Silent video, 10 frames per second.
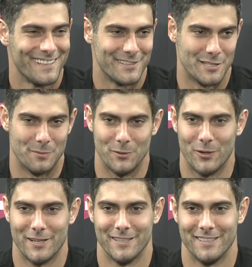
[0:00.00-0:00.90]
DB
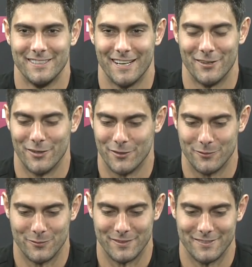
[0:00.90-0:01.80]
wanted to, I don't know,
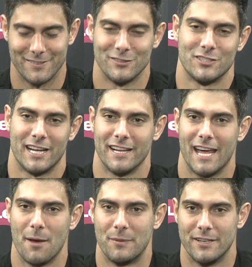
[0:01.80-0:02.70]
just kind of
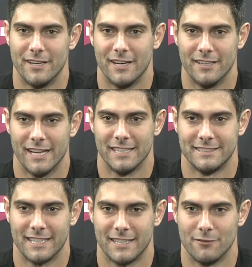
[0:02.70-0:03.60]
happened last
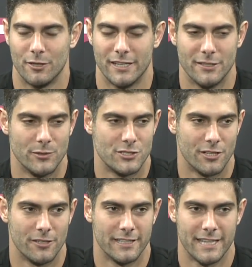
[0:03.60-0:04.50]
second, running into each
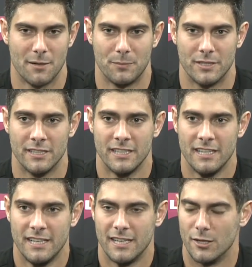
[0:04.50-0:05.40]
other like that, but
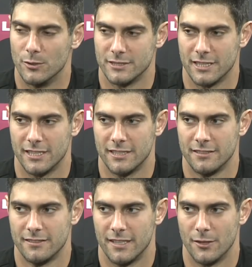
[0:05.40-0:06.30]
it was
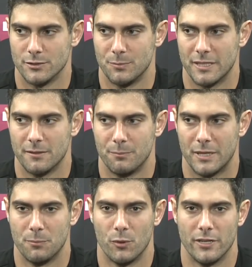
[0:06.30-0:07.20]
a
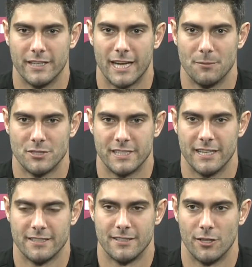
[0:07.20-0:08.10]
big point of the game just to
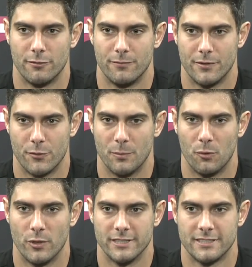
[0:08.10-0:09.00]
get us another 3
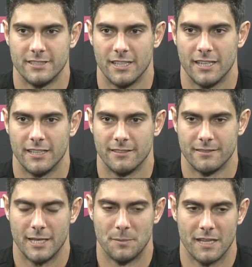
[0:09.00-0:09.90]
points,
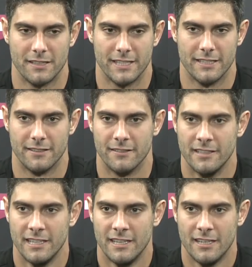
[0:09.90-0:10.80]
keep that lead, and
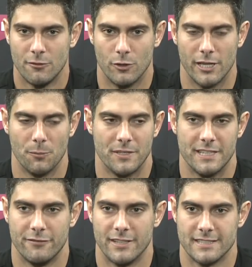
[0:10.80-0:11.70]
really help the
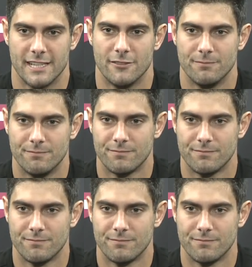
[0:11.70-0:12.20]
defense out.